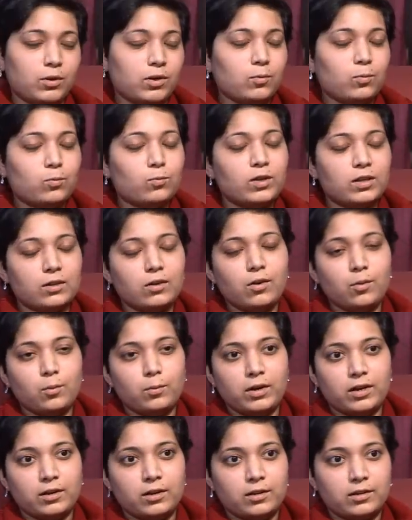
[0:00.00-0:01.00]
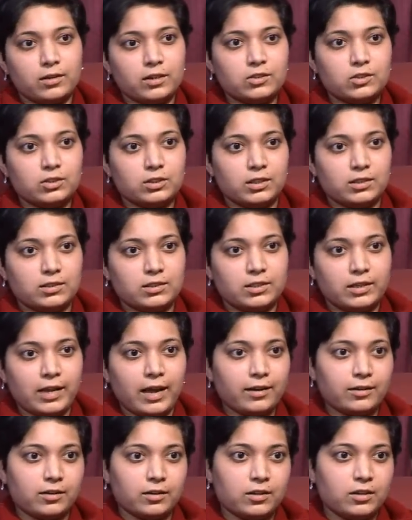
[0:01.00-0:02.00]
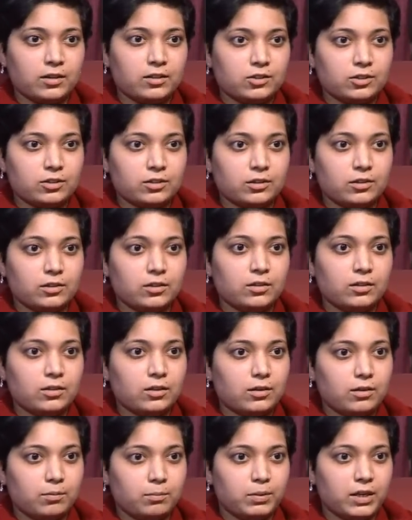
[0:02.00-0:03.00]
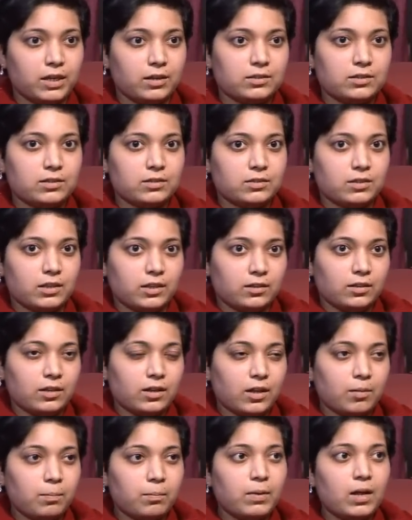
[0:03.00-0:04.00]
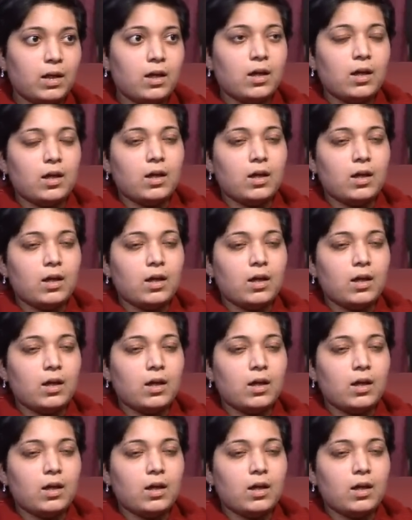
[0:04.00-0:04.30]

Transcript: We're not very rich. It's an agricultural-based income.